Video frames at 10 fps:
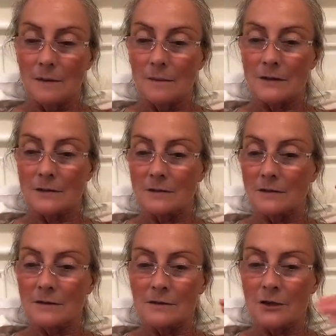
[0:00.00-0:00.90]
But
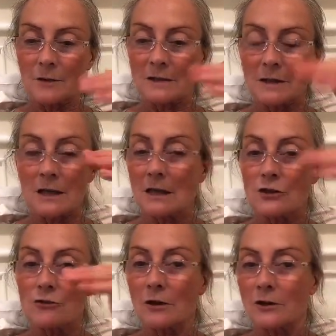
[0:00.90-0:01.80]
you don't pretend
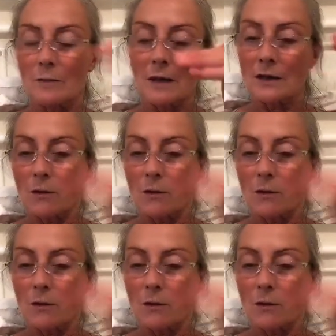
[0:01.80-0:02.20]
unless you get the mind